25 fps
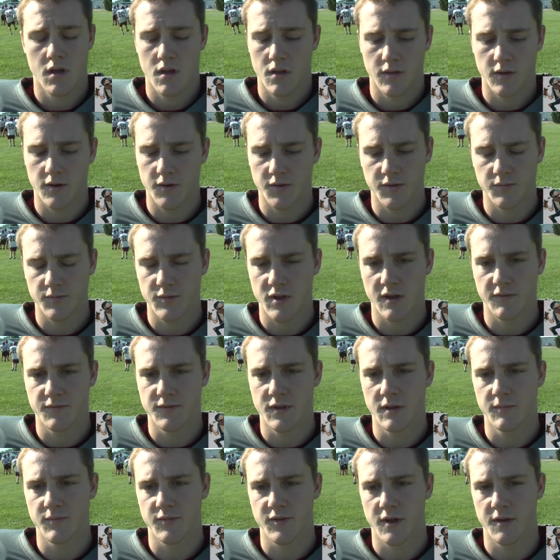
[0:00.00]
There's some tough
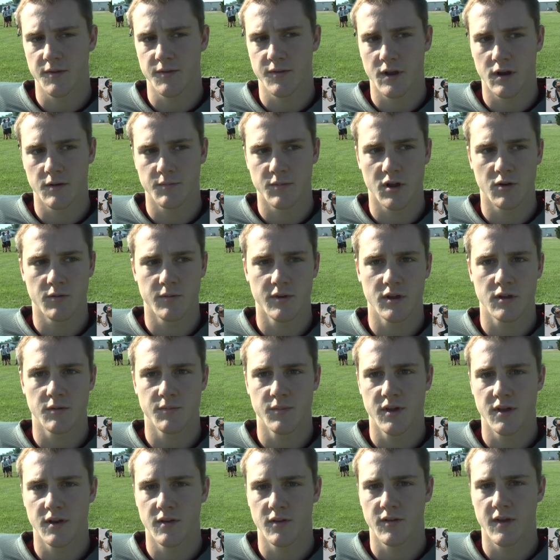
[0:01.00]
teams out there, but we
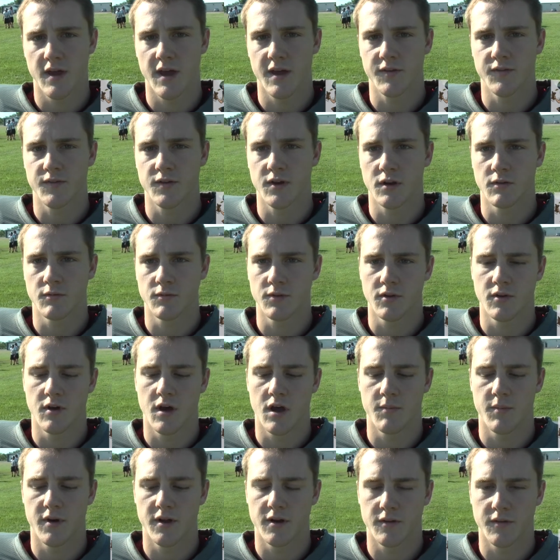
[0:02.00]
competed last year and we're doing a
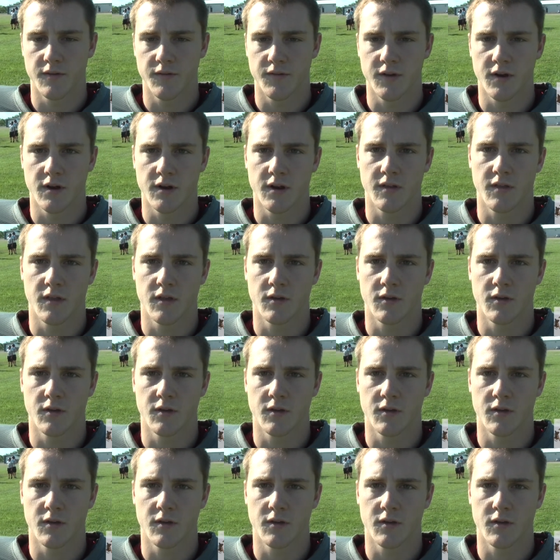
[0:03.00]
lot better this year, and I